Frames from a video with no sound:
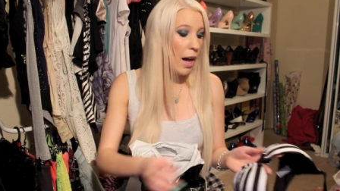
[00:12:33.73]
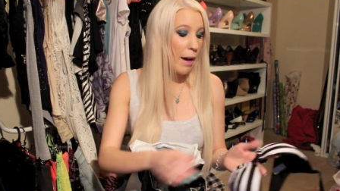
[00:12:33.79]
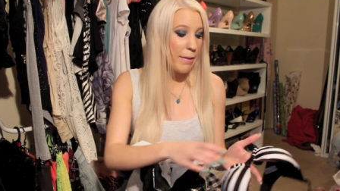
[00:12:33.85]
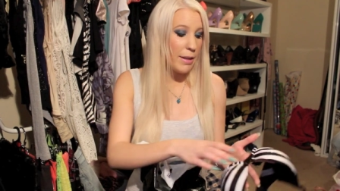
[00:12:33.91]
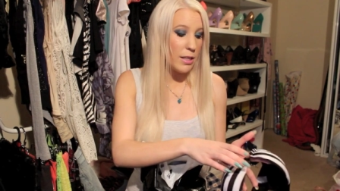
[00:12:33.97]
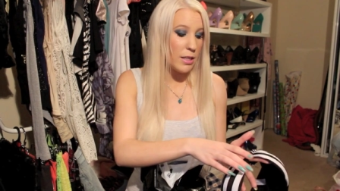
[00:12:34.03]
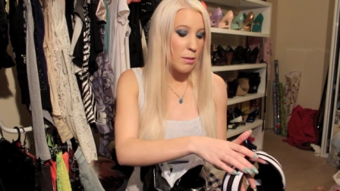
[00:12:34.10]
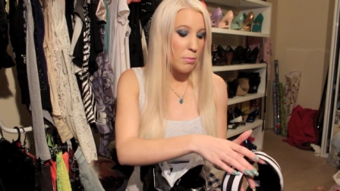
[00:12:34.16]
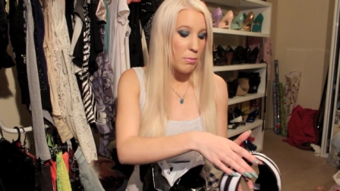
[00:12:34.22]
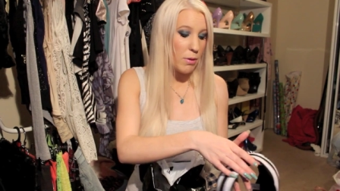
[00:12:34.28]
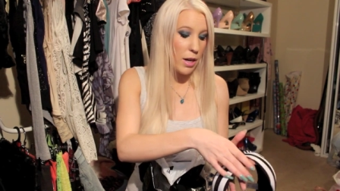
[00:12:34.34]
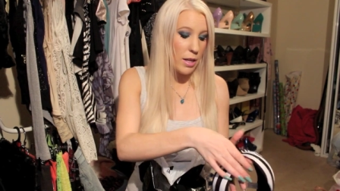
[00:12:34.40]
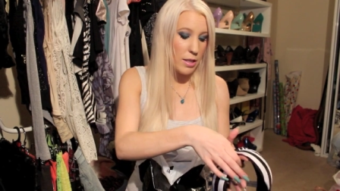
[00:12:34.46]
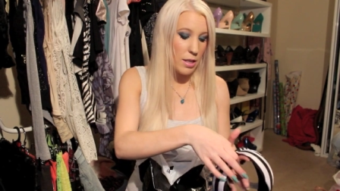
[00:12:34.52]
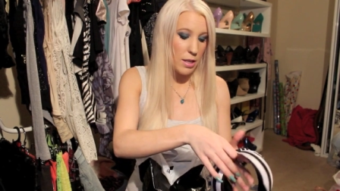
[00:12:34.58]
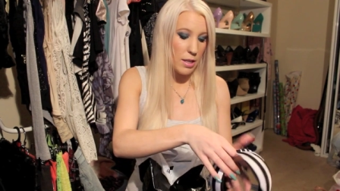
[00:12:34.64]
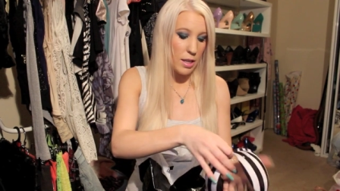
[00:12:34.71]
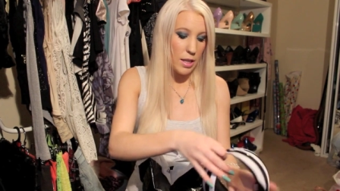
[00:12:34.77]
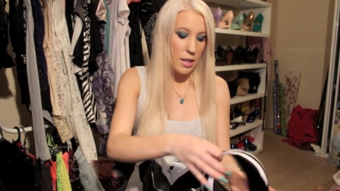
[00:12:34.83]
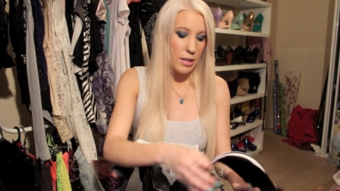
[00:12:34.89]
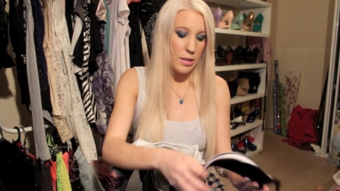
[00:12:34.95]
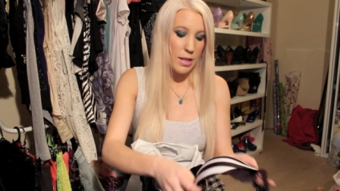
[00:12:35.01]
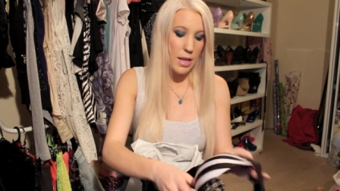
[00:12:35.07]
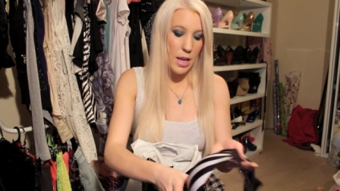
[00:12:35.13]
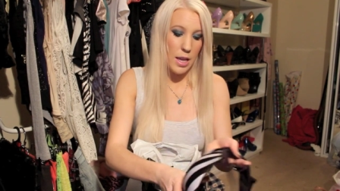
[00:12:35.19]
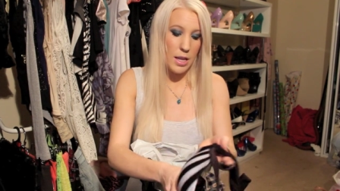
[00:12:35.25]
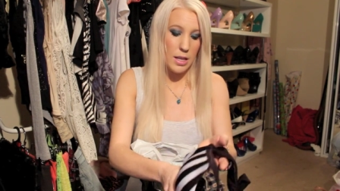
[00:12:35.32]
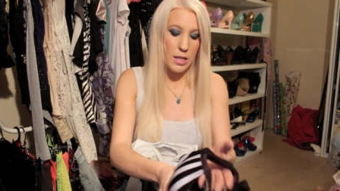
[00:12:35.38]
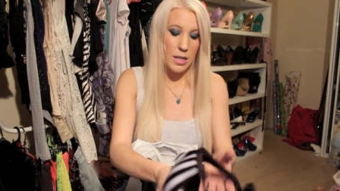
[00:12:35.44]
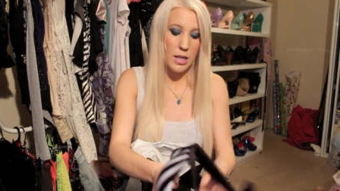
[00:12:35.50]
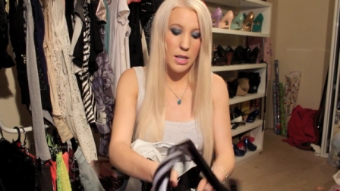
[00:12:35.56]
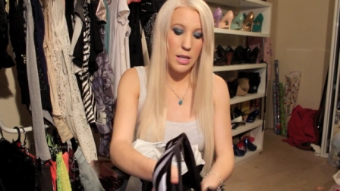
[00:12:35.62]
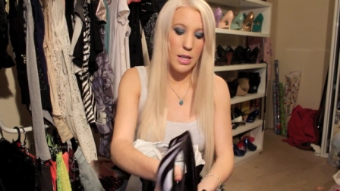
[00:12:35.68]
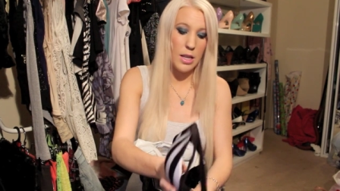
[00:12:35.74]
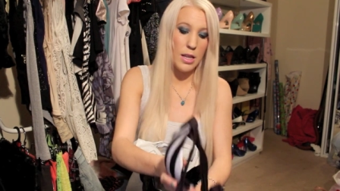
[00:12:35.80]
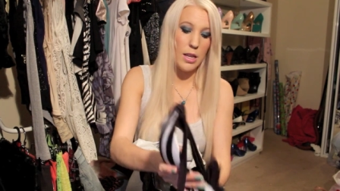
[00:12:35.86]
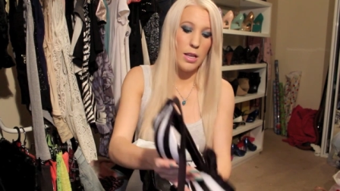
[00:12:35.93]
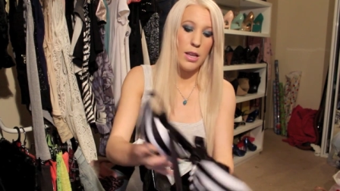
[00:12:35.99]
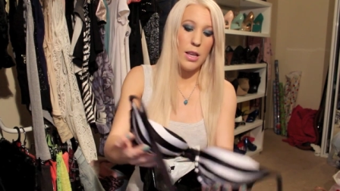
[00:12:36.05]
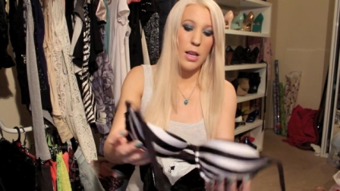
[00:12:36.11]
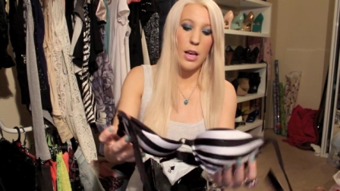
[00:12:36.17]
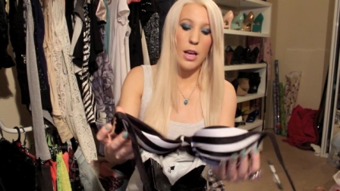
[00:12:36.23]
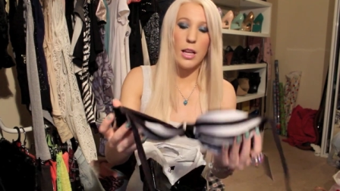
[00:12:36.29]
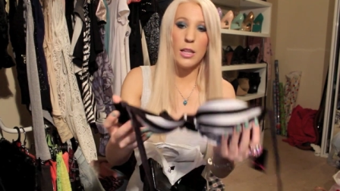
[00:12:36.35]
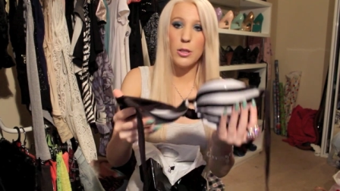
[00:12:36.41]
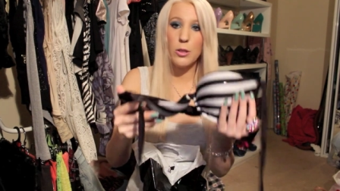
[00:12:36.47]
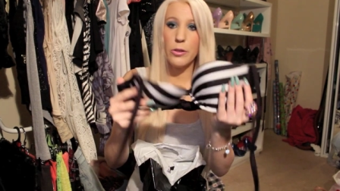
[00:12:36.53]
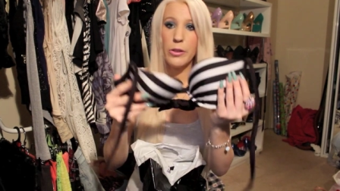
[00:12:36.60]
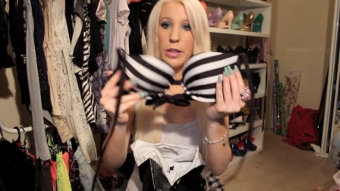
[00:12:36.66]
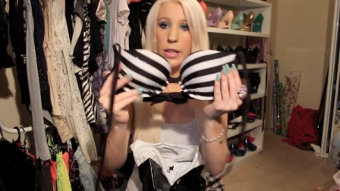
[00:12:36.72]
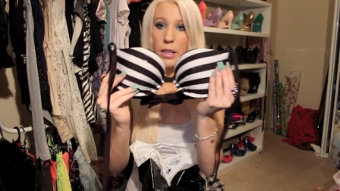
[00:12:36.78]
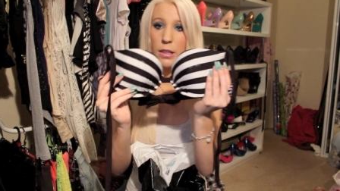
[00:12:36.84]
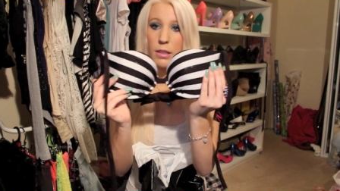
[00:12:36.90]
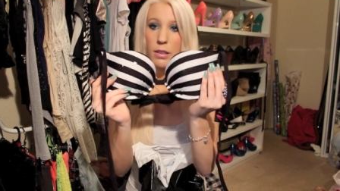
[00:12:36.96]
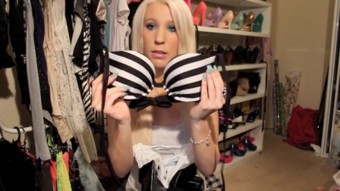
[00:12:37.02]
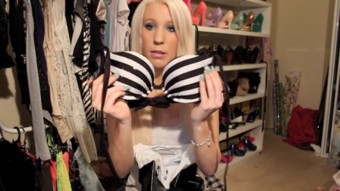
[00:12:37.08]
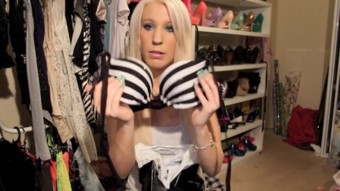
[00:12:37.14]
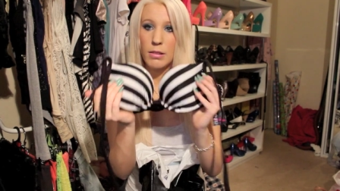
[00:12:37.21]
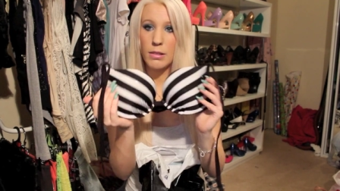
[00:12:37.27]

I went into Bras and Things and I saw this.